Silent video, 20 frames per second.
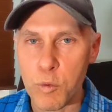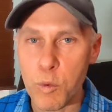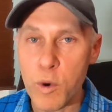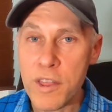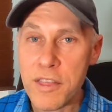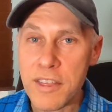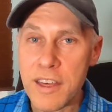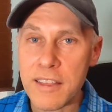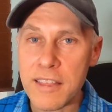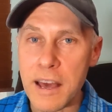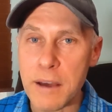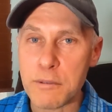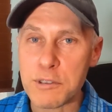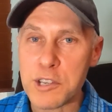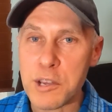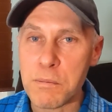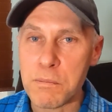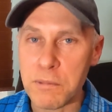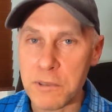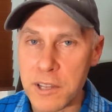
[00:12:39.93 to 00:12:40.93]
One thing that
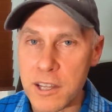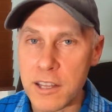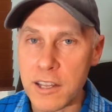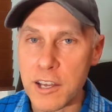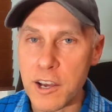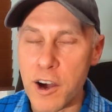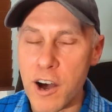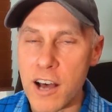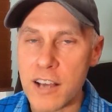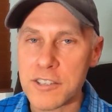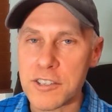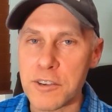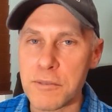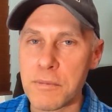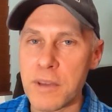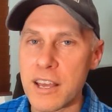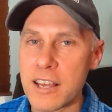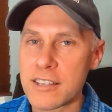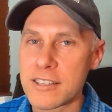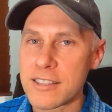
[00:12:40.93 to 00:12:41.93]
was completely
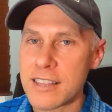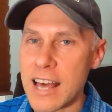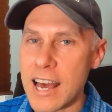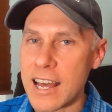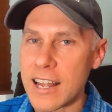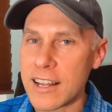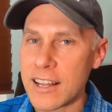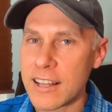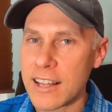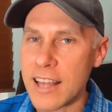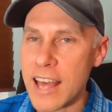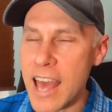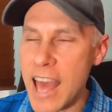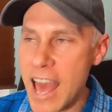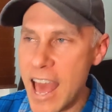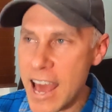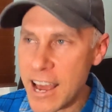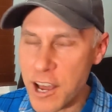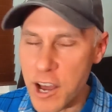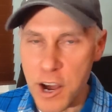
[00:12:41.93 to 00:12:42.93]
awesome is that
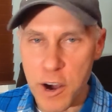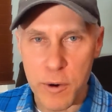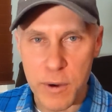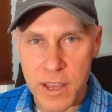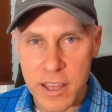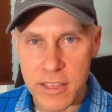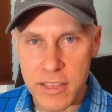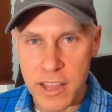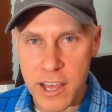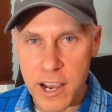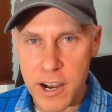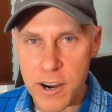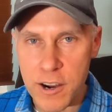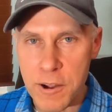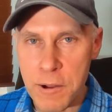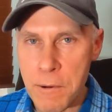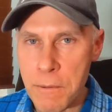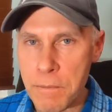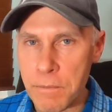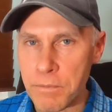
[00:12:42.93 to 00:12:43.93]
echo in
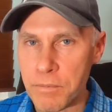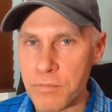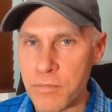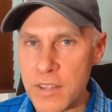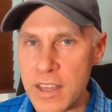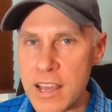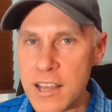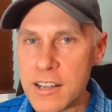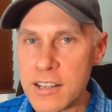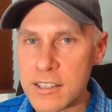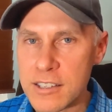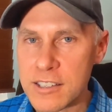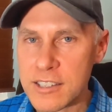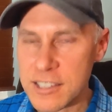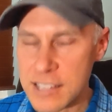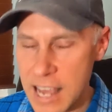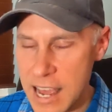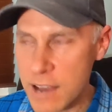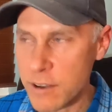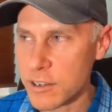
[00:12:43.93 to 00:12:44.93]
there. It
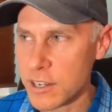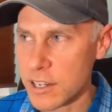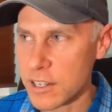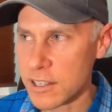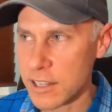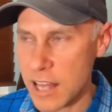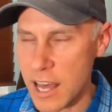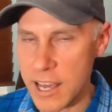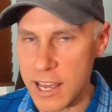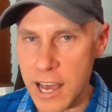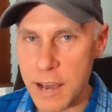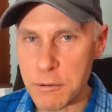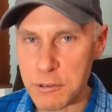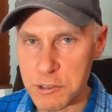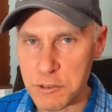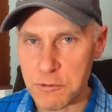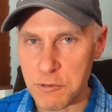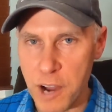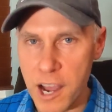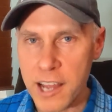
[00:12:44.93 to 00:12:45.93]
sounded like I
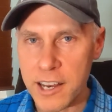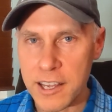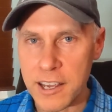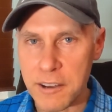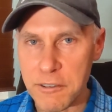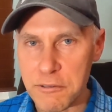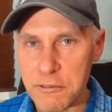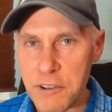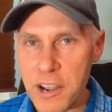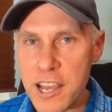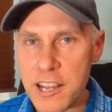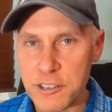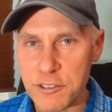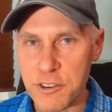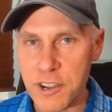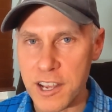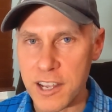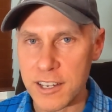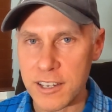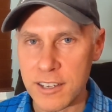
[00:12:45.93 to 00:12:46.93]
was riding a freight
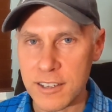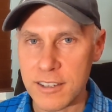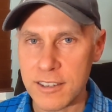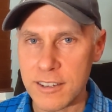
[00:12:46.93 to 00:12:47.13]
train.